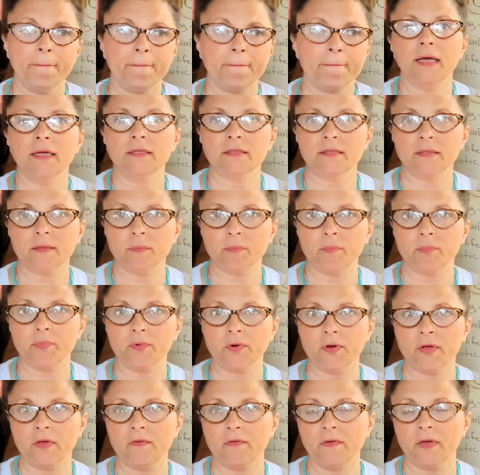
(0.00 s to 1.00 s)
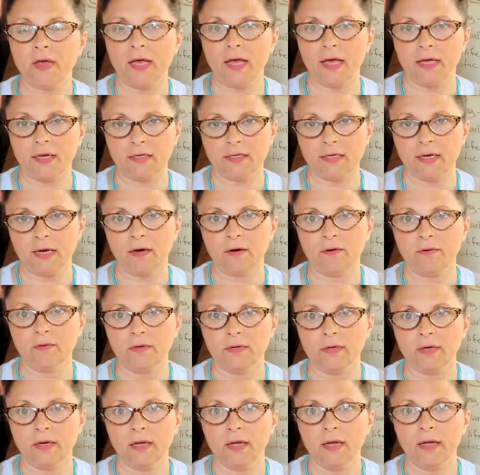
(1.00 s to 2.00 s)
It's a brief handout,
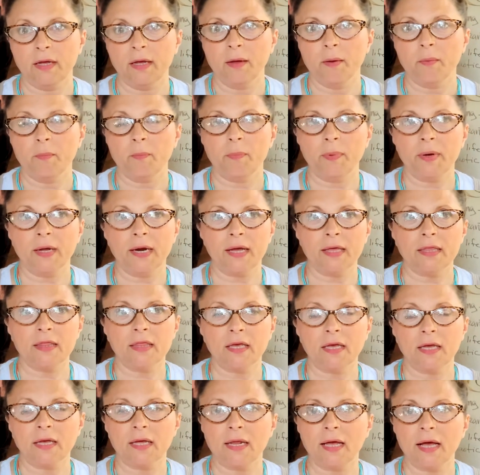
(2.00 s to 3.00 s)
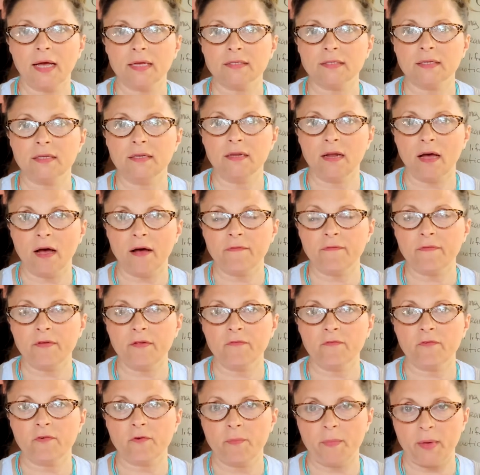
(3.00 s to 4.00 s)
but I think it has enough
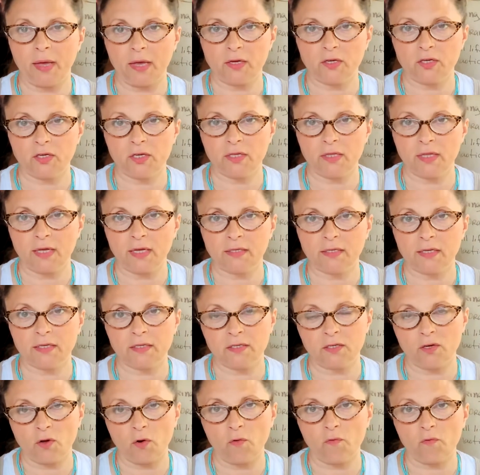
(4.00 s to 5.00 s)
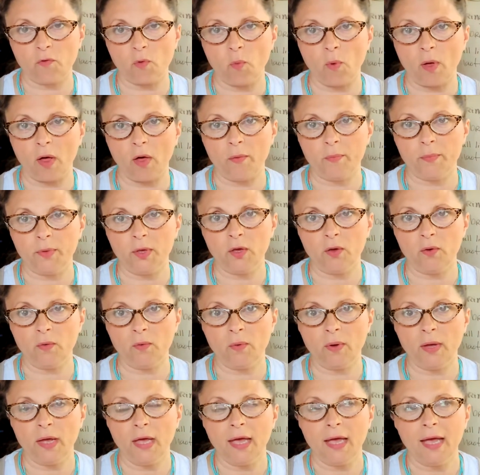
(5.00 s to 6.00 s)
information that doesn't overwhelm you,
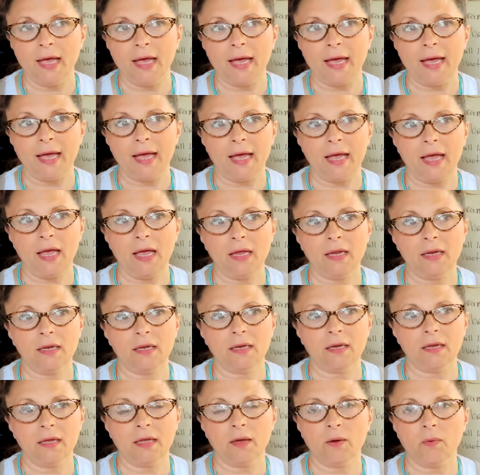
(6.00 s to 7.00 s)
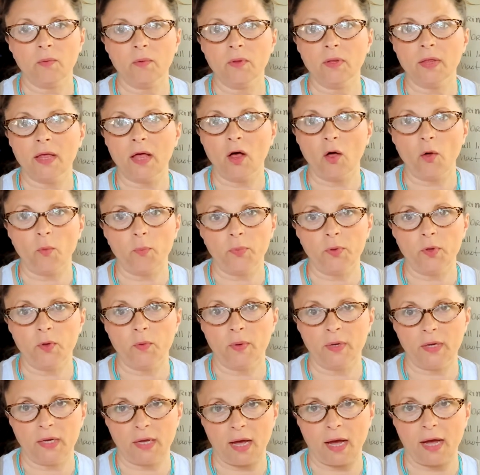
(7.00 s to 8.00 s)
and it will help you
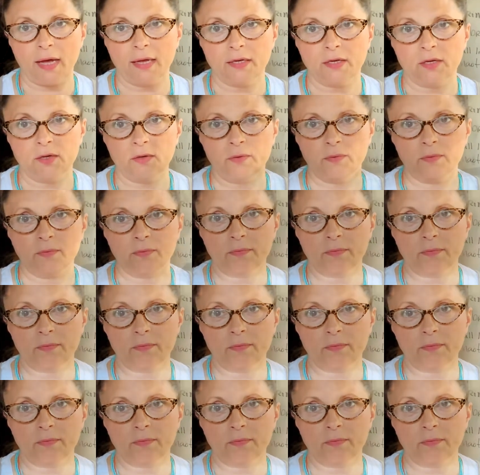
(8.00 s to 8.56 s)
and guide you.